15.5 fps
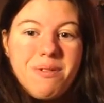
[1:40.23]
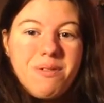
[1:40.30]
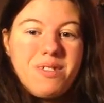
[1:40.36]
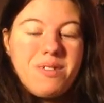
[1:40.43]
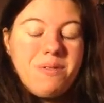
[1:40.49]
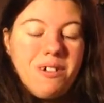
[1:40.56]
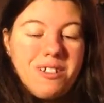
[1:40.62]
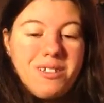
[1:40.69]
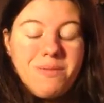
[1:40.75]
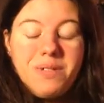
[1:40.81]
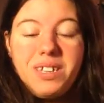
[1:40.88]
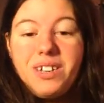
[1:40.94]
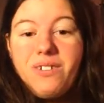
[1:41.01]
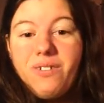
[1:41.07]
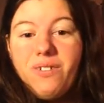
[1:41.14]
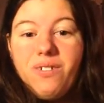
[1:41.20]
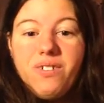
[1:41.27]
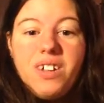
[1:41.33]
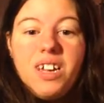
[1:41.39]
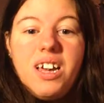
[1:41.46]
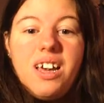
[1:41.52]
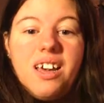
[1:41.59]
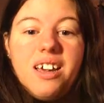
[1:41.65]
were it was also really cool
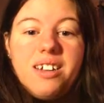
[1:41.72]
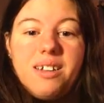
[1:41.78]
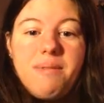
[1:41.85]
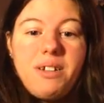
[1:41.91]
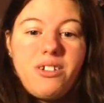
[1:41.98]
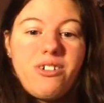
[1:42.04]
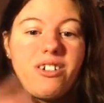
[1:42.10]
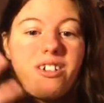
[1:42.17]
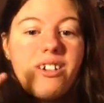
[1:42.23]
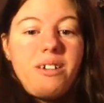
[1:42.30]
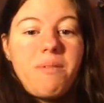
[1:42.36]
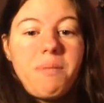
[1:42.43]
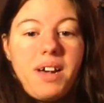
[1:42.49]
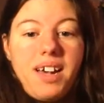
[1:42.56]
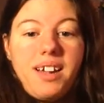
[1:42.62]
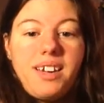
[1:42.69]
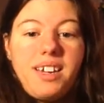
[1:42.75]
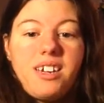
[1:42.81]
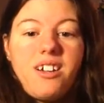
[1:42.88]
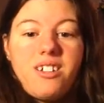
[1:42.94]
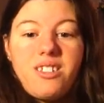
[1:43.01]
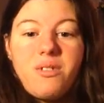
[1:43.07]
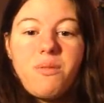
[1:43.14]
to picture in your mind and
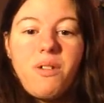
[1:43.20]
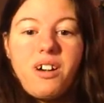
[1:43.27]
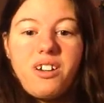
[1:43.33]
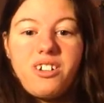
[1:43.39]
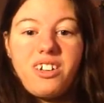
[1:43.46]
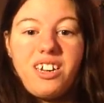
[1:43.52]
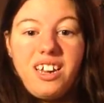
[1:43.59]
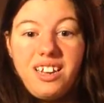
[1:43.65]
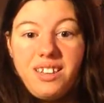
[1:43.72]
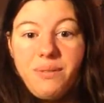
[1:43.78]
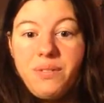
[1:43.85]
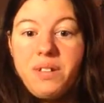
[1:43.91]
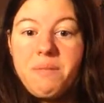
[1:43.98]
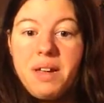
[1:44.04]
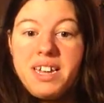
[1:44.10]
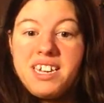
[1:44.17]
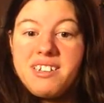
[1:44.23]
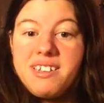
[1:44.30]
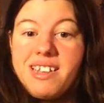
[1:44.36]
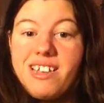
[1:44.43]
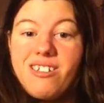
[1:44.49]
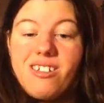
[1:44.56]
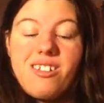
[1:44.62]
also watch it in the film
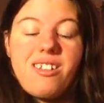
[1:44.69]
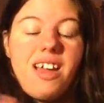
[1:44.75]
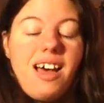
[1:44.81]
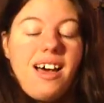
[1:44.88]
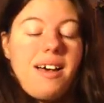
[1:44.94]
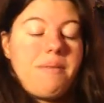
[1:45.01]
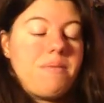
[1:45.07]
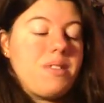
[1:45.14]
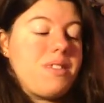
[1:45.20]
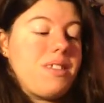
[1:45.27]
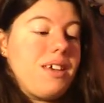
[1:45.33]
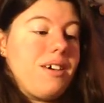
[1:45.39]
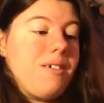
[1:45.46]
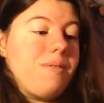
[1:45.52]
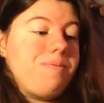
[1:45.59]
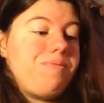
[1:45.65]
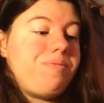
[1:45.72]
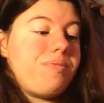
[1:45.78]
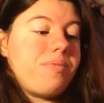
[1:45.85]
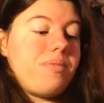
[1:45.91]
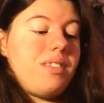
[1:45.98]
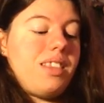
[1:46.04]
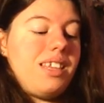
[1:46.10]
adaptation. Um, so
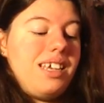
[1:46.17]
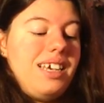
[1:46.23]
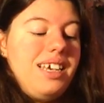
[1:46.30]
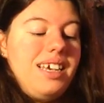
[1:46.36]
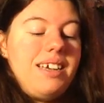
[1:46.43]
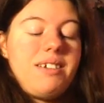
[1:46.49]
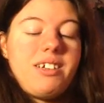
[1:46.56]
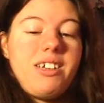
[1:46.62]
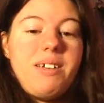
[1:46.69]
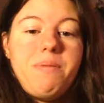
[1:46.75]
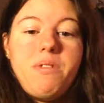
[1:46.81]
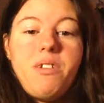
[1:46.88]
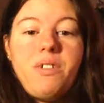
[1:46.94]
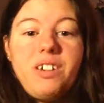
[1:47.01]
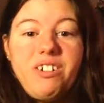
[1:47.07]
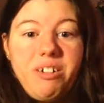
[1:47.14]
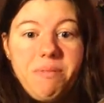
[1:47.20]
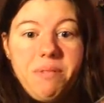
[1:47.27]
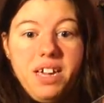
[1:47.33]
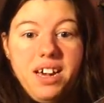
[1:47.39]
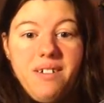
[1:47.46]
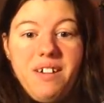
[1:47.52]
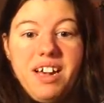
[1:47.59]
I, even though it creeped
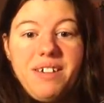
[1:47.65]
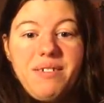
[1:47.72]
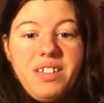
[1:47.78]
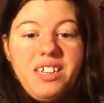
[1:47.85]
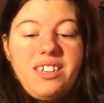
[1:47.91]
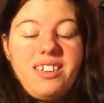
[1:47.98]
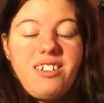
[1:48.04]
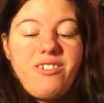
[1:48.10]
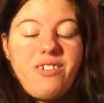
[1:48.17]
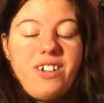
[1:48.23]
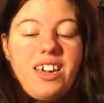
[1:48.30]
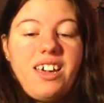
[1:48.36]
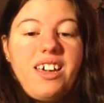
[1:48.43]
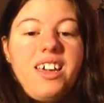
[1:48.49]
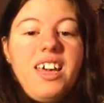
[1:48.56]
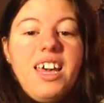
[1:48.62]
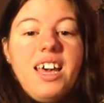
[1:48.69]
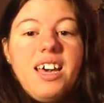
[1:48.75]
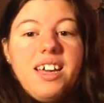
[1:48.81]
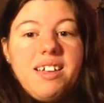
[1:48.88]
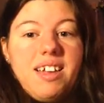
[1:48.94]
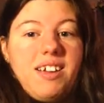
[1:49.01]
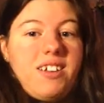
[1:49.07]
me out, I really did enjoy it.
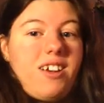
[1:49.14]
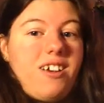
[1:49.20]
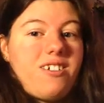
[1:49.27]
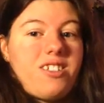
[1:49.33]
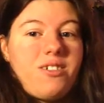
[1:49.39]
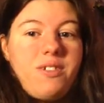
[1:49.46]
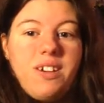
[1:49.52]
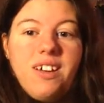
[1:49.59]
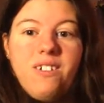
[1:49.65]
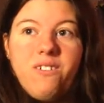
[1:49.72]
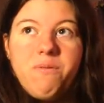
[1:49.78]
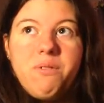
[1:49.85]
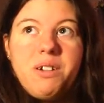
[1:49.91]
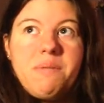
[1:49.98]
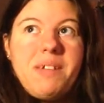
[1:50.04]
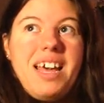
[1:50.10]
It also held one